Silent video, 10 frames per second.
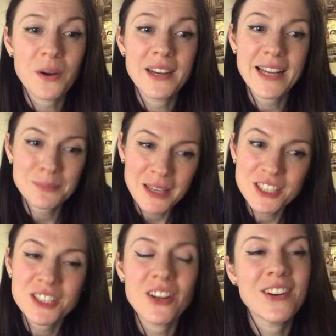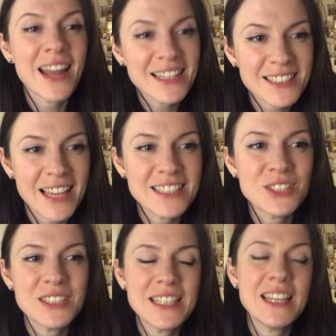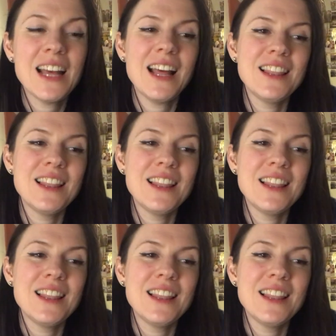our next patient, our next case study,